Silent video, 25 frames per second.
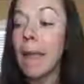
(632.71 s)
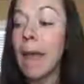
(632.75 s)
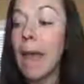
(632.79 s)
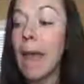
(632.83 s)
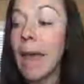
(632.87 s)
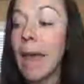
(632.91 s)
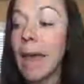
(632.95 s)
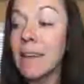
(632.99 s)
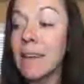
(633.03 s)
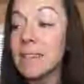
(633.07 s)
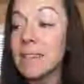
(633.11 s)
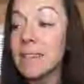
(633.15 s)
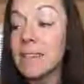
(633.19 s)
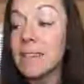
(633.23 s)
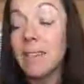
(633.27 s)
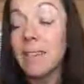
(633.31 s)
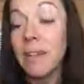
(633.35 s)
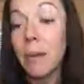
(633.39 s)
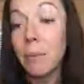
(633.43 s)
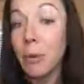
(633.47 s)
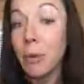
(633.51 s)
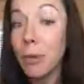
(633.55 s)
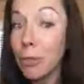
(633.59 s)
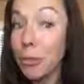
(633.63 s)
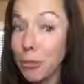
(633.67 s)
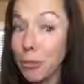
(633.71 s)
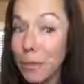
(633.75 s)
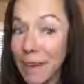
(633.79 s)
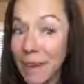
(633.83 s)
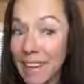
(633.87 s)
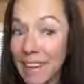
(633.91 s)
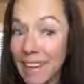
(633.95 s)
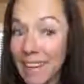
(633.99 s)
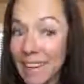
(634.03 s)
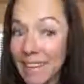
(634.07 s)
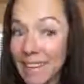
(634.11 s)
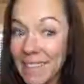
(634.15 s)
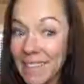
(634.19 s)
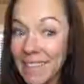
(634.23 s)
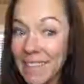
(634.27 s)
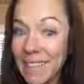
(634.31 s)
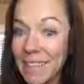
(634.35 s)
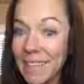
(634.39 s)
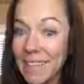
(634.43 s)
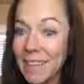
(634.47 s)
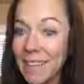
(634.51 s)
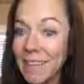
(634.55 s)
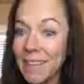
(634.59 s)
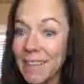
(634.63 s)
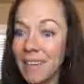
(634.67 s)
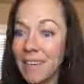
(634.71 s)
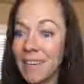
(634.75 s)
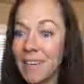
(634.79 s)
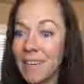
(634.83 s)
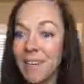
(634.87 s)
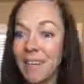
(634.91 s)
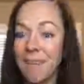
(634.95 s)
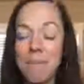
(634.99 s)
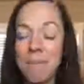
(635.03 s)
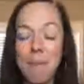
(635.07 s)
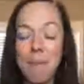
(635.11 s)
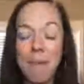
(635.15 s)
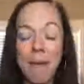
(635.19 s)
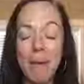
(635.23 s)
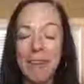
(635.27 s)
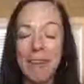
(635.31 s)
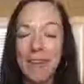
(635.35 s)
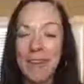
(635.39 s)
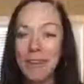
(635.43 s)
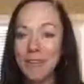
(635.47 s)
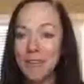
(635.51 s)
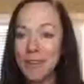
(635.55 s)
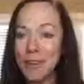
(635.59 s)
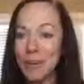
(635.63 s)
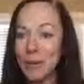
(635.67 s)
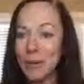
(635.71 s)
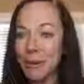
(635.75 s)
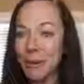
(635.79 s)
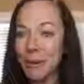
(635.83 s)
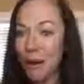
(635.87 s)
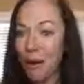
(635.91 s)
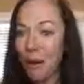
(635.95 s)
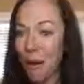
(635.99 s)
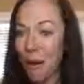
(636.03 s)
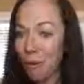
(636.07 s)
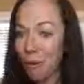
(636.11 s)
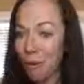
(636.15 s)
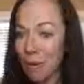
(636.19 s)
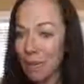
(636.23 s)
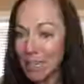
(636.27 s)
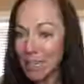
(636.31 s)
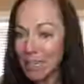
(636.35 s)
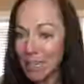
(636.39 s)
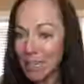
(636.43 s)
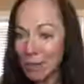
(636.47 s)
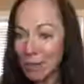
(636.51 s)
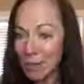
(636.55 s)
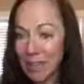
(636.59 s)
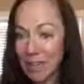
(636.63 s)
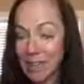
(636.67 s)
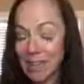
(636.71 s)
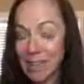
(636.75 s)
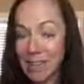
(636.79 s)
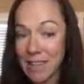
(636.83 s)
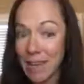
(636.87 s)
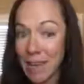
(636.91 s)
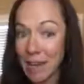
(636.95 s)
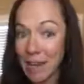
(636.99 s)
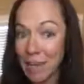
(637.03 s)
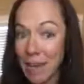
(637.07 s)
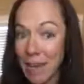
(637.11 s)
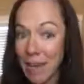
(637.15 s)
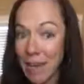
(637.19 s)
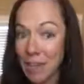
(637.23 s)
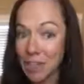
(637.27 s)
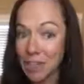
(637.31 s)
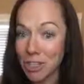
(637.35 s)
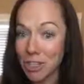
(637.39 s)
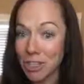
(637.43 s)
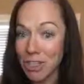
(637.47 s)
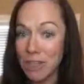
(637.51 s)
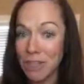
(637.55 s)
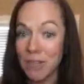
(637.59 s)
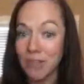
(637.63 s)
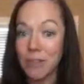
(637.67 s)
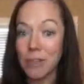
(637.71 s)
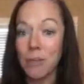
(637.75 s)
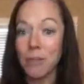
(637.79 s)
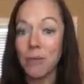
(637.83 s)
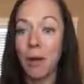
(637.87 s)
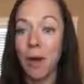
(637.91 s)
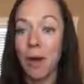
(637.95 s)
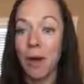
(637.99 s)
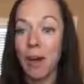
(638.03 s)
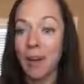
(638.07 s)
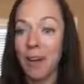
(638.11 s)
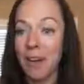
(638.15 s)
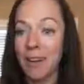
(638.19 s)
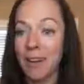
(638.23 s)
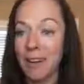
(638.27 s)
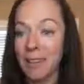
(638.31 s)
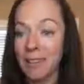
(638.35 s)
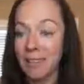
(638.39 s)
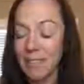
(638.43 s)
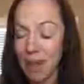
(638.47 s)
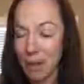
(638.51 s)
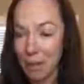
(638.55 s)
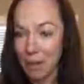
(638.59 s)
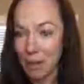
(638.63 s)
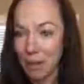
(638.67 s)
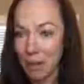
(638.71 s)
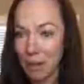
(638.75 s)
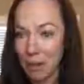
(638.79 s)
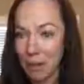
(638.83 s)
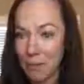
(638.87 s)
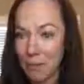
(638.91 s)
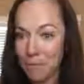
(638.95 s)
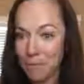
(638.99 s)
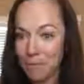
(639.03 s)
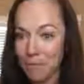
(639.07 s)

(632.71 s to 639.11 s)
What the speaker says: And number 3, many of you are already doing this, I imagine. And if you are, let me know.